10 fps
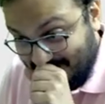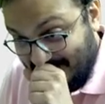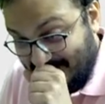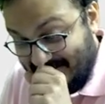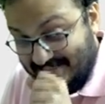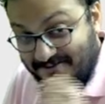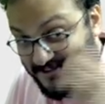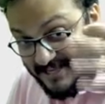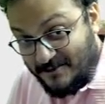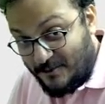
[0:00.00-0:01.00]
Well,
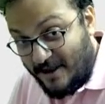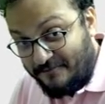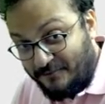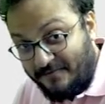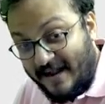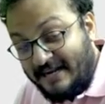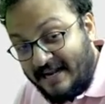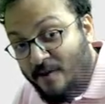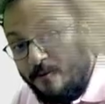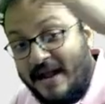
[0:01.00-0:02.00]
Savita, you have to find
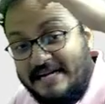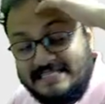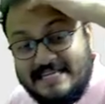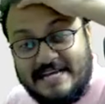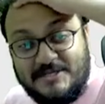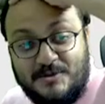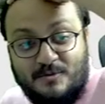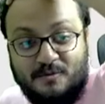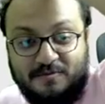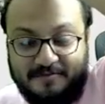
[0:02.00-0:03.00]
now white's next
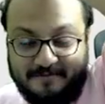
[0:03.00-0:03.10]
move.